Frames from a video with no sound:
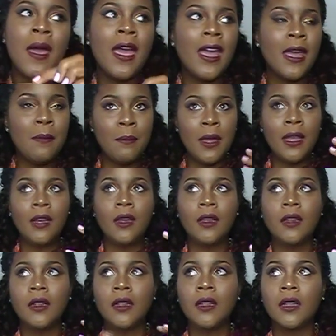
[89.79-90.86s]
made me
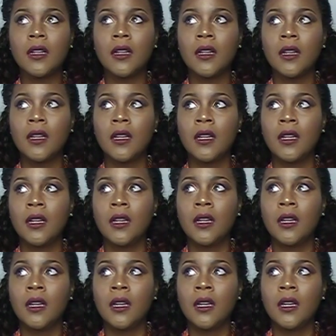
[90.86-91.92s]
look
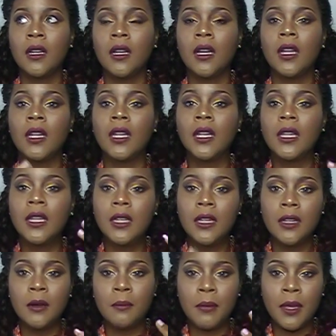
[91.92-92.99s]
a
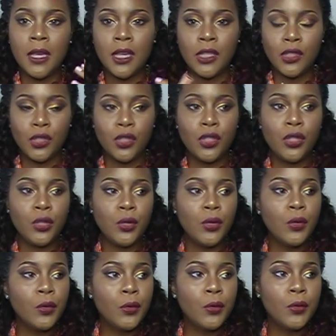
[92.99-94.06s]
little bit
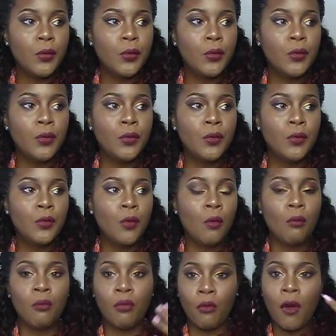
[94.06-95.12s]
too
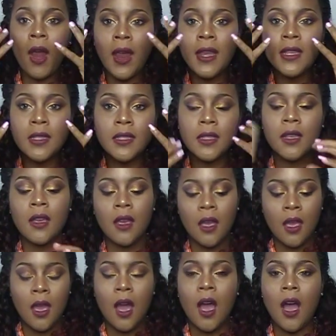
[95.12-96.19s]
bright
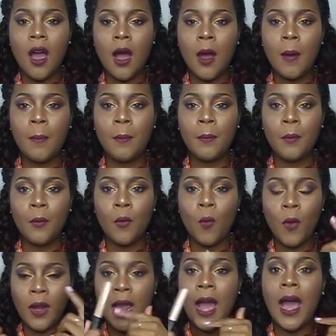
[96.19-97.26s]

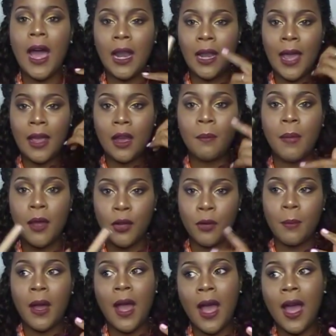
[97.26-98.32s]
when I highlight up
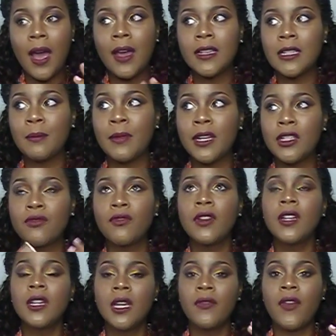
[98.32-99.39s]
under my eyes. I mean, it's
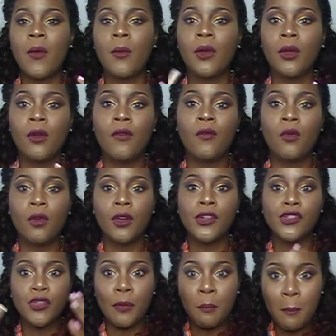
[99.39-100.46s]
really good if I want to go for a
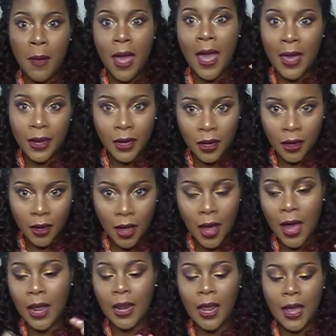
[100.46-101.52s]
dramatic
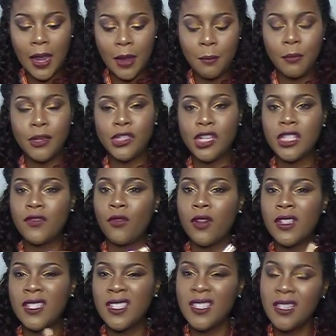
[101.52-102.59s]
highlight, but just
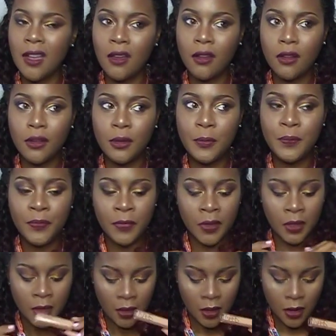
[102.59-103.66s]
for a subtle,
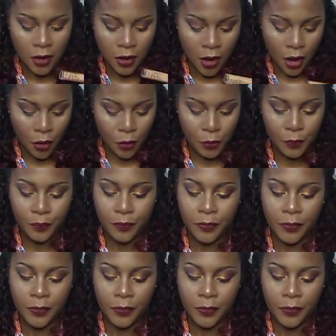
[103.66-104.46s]
no.